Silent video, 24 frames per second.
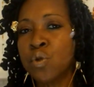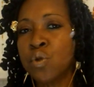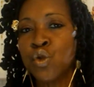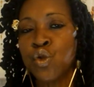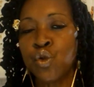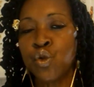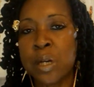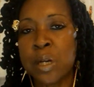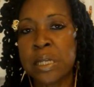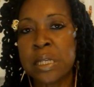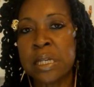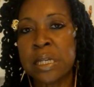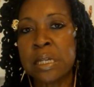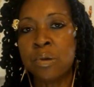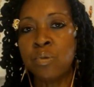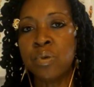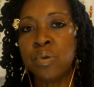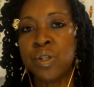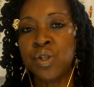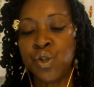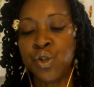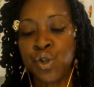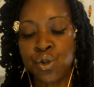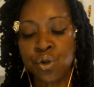training
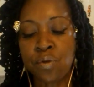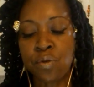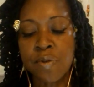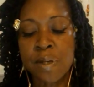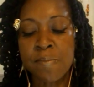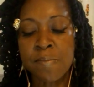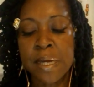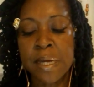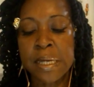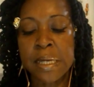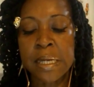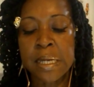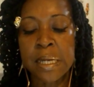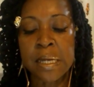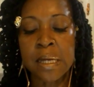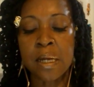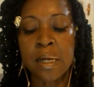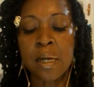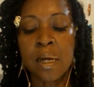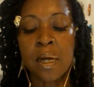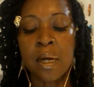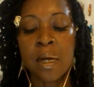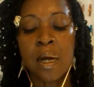with jewelry making.